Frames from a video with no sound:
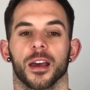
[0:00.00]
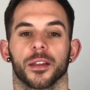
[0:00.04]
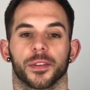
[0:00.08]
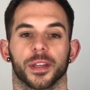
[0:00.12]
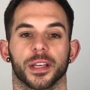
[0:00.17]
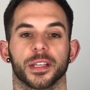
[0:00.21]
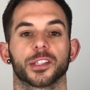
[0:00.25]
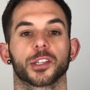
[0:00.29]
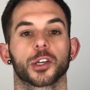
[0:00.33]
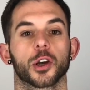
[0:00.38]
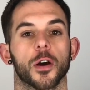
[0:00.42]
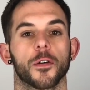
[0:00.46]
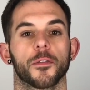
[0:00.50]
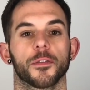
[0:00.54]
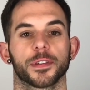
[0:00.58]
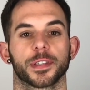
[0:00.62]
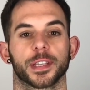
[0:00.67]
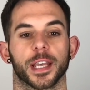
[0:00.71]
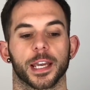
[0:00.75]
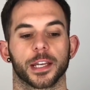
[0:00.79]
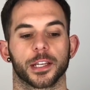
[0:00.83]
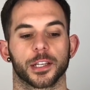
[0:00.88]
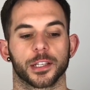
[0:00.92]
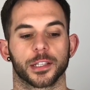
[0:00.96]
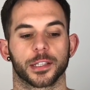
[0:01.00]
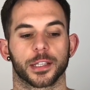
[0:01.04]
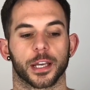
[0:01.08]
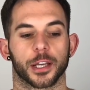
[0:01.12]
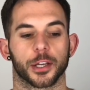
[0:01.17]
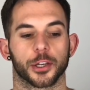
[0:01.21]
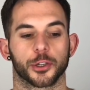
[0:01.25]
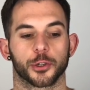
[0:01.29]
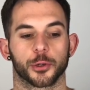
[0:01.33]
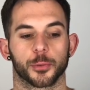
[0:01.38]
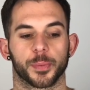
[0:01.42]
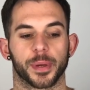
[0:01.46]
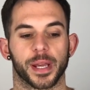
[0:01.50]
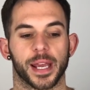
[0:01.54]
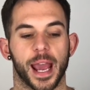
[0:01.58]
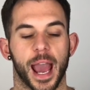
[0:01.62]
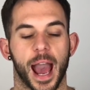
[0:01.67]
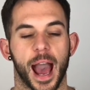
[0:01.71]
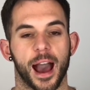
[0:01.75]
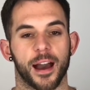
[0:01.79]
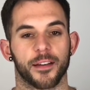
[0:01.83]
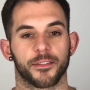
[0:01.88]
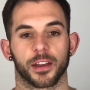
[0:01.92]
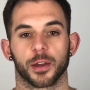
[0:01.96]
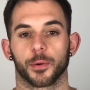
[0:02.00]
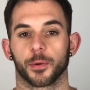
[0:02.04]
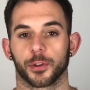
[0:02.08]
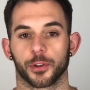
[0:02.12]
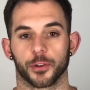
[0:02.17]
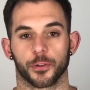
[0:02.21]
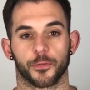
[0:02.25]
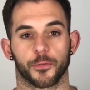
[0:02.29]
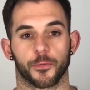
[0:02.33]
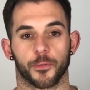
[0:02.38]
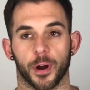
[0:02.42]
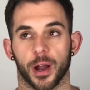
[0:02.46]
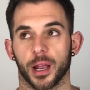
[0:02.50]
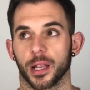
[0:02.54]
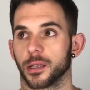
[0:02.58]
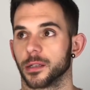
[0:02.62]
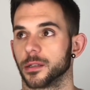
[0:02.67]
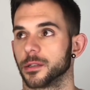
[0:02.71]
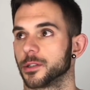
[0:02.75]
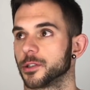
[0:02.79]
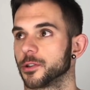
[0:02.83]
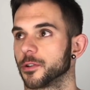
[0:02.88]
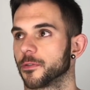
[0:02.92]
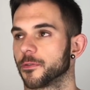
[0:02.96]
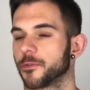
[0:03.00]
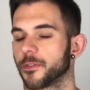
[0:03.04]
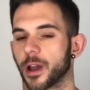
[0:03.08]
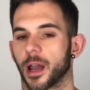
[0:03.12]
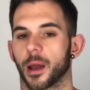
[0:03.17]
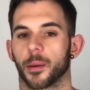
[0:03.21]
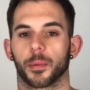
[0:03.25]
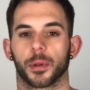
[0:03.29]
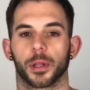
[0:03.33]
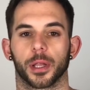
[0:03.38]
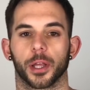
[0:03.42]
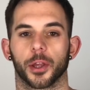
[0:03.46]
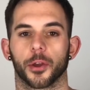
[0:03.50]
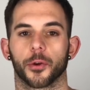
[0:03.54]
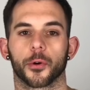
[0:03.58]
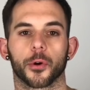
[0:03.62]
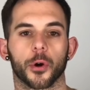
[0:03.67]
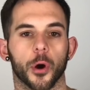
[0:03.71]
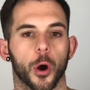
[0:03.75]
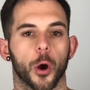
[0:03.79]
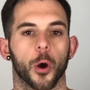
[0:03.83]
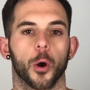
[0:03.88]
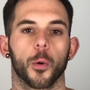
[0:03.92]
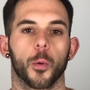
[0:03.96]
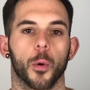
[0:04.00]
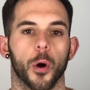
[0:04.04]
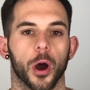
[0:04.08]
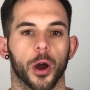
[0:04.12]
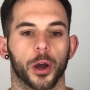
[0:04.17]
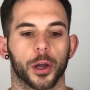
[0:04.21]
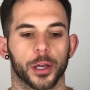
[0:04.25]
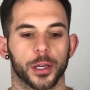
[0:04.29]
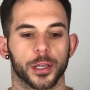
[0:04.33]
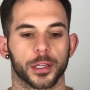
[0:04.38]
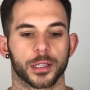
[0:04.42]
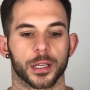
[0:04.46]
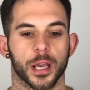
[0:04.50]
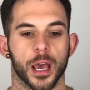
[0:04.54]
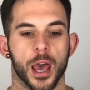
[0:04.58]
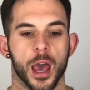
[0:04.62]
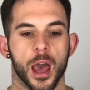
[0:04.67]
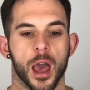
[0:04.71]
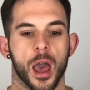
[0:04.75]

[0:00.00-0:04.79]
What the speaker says: These are conversations that you should be having with your friends, your family, your co-workers,